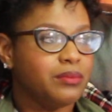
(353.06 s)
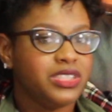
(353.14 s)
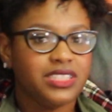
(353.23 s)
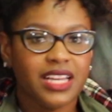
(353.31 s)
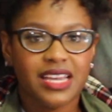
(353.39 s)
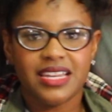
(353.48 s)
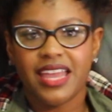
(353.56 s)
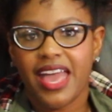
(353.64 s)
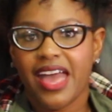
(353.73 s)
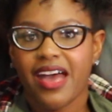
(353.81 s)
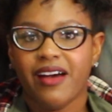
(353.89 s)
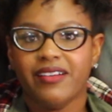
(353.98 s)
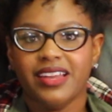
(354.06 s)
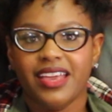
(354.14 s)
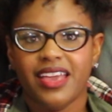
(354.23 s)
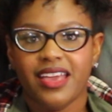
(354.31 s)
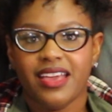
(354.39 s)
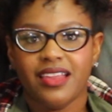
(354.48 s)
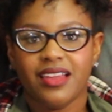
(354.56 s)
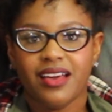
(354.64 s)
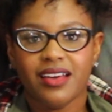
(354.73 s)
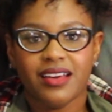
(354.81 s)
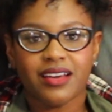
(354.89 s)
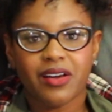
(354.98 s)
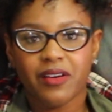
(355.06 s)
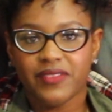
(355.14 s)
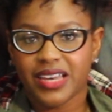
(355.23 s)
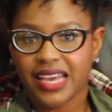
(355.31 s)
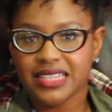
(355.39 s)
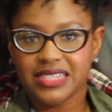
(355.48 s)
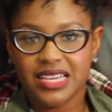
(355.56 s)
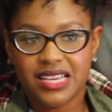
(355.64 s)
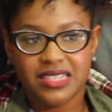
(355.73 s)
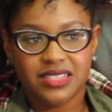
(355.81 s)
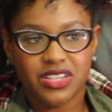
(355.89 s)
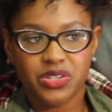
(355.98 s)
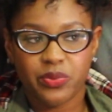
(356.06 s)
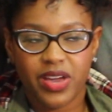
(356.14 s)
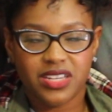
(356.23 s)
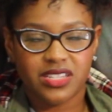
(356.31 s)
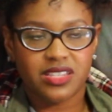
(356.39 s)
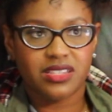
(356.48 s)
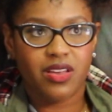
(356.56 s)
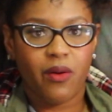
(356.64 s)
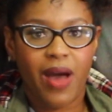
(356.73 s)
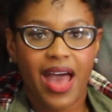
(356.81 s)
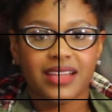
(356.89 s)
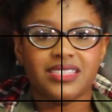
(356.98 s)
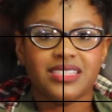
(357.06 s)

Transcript: shutdown and COVID-19 situation. So I